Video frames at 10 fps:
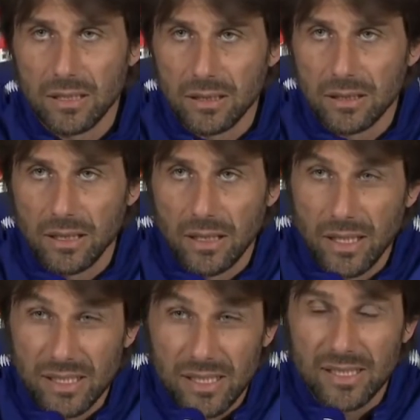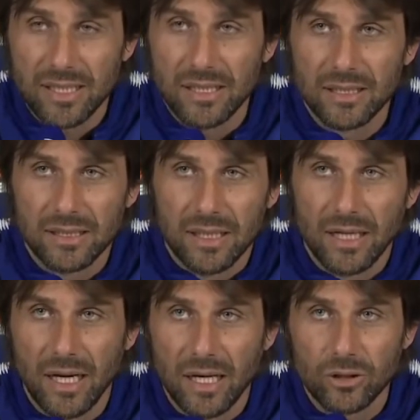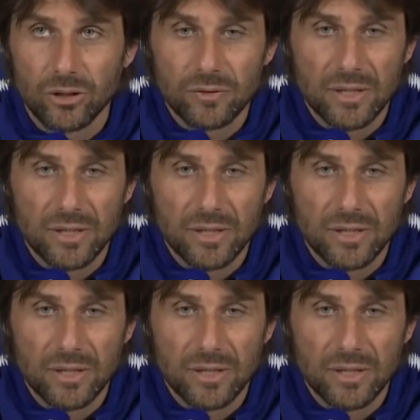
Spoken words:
a lot of